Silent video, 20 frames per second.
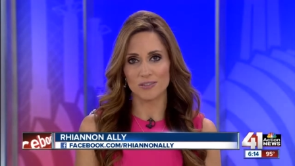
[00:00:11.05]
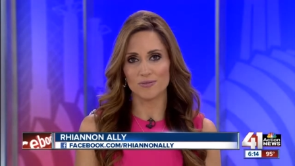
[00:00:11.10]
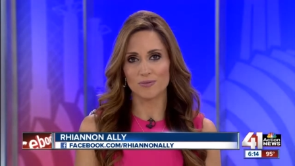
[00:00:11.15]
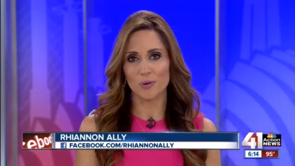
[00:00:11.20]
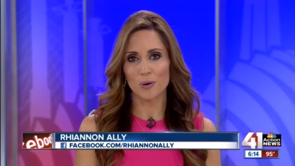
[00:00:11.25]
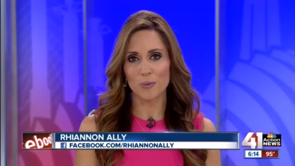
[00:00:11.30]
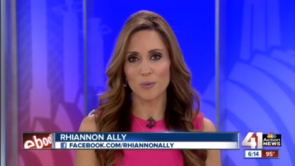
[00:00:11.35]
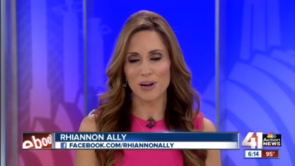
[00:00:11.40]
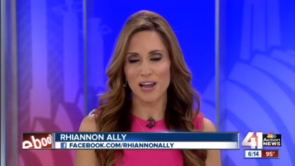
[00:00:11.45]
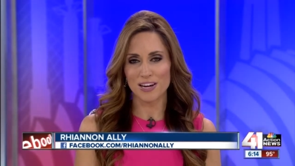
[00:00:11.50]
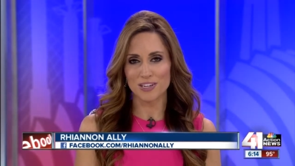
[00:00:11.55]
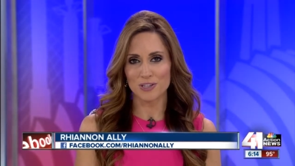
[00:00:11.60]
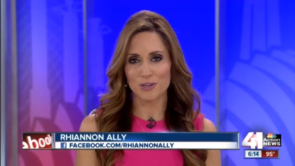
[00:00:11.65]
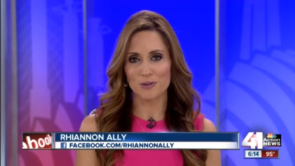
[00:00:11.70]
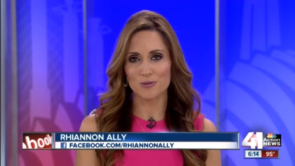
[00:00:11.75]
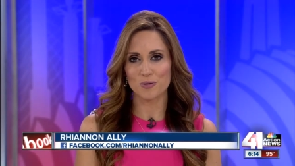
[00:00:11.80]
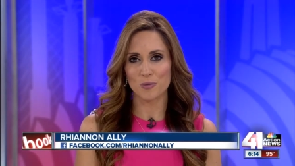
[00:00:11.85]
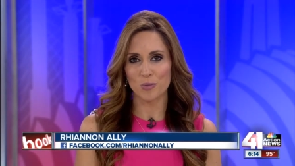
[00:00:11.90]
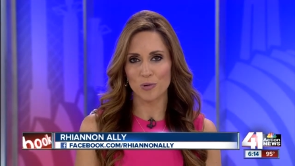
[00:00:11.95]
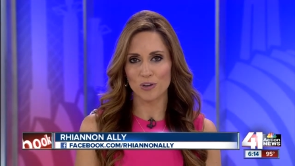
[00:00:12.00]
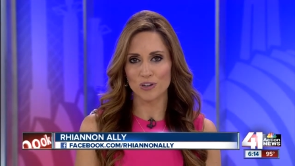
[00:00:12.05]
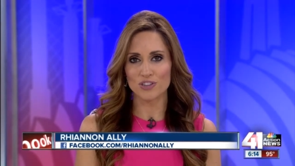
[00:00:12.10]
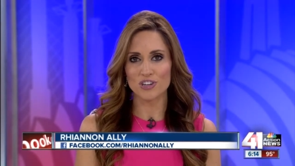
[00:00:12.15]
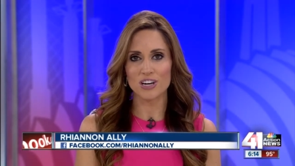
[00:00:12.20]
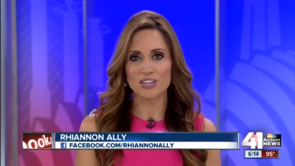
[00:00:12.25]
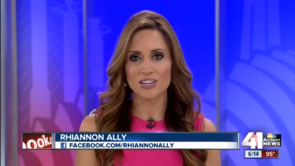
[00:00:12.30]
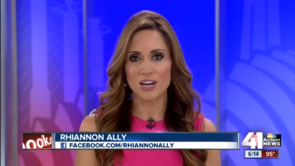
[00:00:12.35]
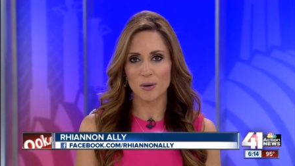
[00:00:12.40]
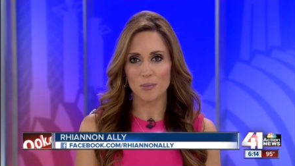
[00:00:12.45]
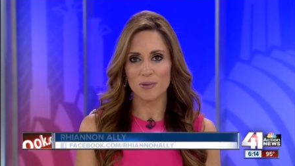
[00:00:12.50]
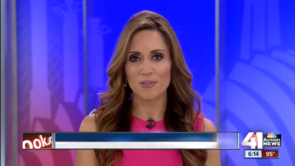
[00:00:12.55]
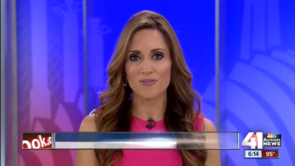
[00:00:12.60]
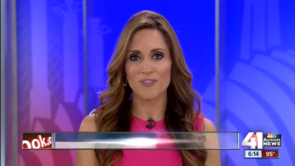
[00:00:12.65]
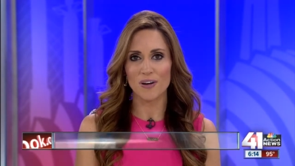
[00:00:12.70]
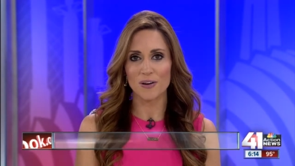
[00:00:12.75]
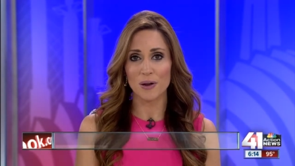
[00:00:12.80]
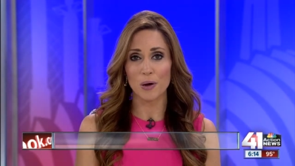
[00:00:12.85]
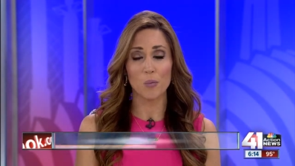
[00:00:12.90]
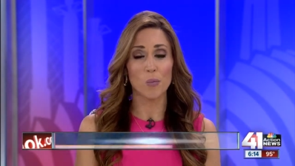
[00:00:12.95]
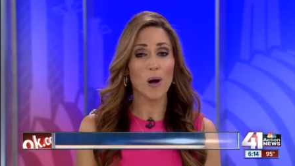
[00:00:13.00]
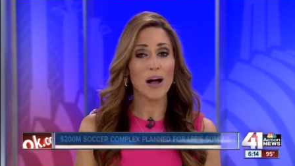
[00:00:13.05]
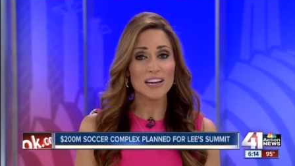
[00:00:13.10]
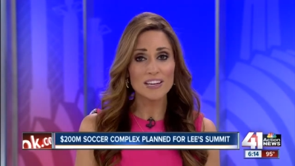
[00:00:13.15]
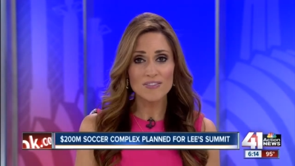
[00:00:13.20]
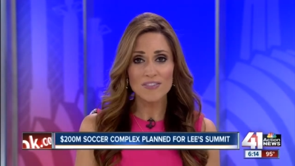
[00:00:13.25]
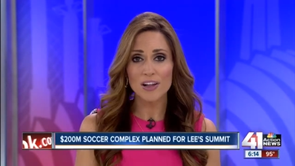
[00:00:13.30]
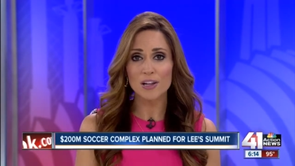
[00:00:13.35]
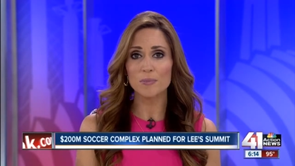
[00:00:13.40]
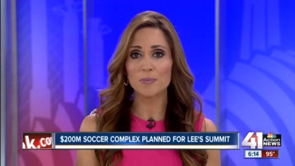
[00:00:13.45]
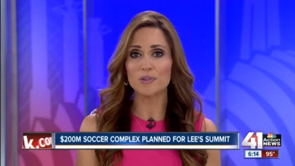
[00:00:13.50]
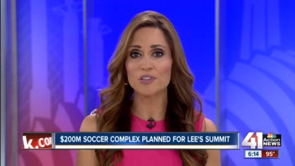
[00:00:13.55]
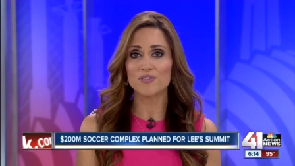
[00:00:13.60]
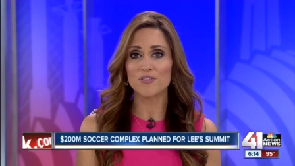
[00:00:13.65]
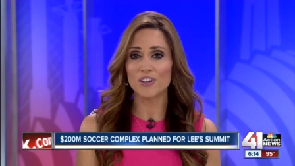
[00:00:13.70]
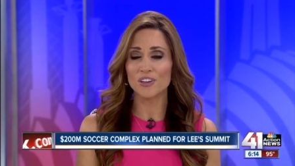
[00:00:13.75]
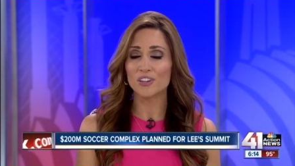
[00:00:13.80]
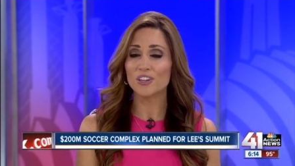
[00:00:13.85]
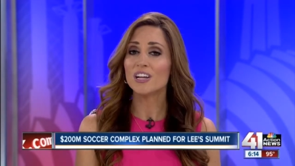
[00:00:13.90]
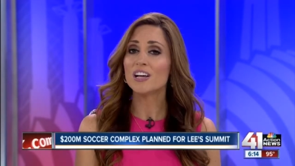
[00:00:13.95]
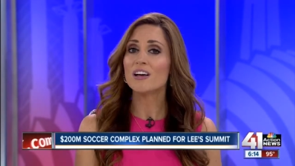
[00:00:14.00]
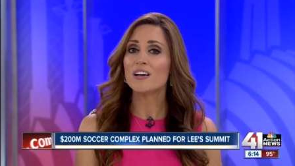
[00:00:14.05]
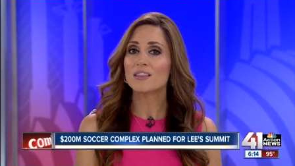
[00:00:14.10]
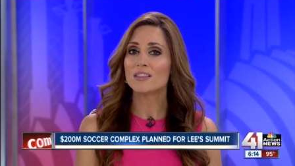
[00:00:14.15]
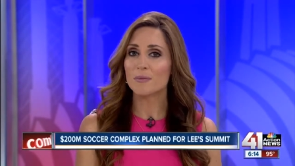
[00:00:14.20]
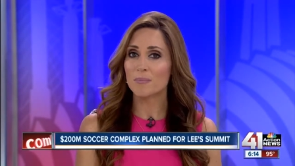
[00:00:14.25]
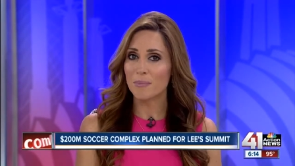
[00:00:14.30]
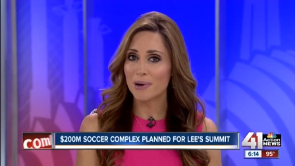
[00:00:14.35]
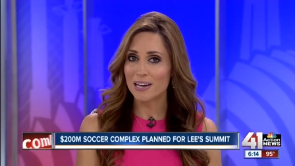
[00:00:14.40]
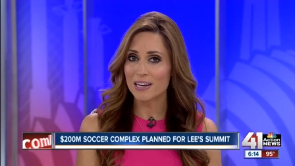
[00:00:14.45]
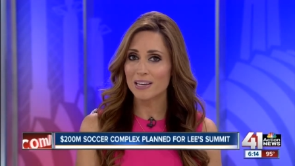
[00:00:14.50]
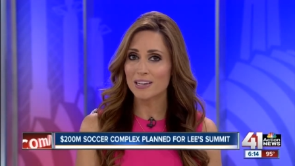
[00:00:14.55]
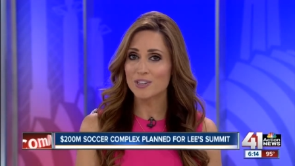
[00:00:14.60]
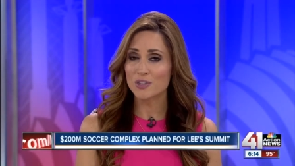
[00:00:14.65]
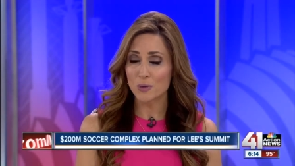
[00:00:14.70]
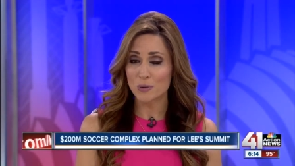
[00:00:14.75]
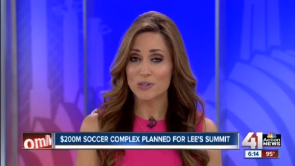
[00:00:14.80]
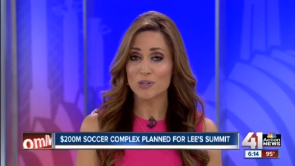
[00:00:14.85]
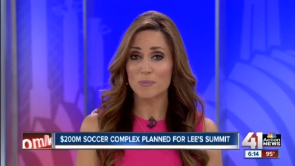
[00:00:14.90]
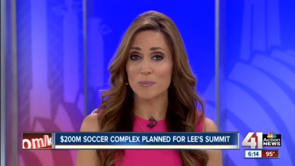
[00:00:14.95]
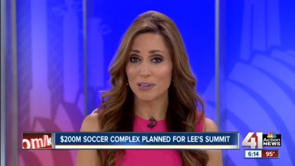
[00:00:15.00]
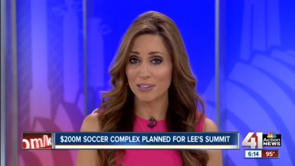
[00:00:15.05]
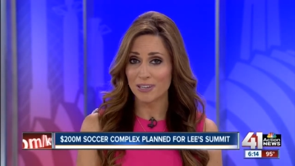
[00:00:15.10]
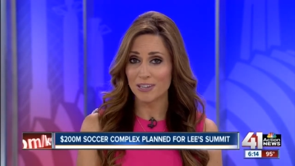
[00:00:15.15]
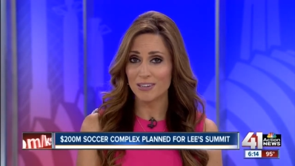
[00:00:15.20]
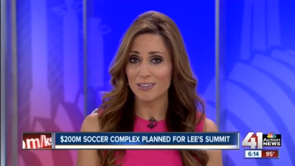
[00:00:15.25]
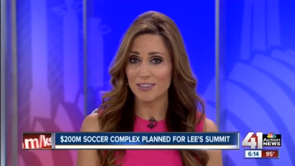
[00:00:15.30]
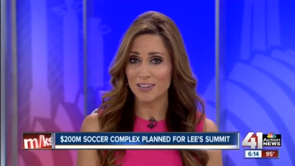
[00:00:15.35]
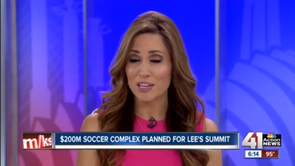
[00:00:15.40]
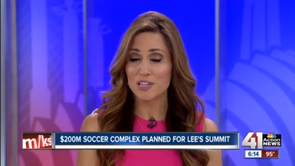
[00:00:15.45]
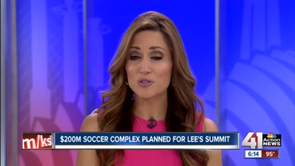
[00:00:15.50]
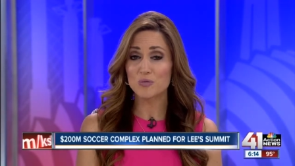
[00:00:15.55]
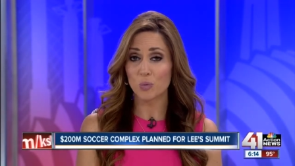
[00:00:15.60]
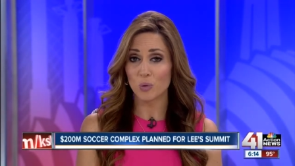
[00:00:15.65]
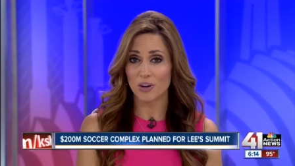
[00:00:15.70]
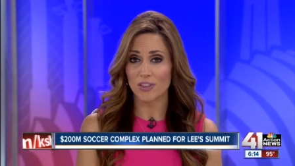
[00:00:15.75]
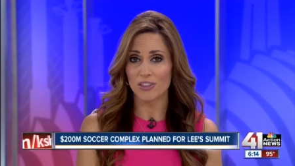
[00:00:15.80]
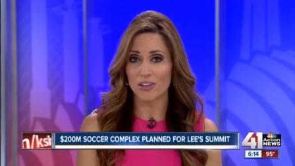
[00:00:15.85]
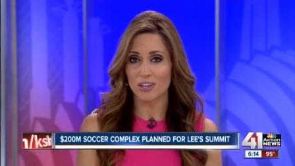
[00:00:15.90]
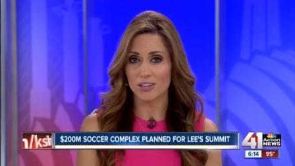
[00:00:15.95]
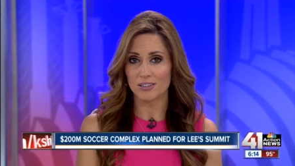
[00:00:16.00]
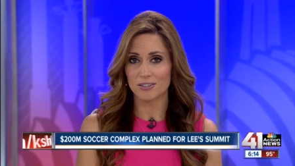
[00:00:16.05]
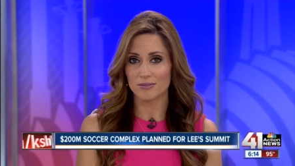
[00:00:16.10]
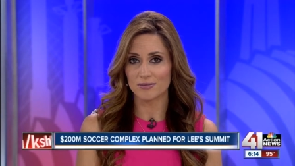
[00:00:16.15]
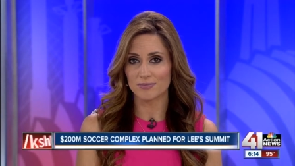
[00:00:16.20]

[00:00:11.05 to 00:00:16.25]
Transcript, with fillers: 41 Action News reporter Josh Helmuth found out why developers feel the money, $200 million, is worth it.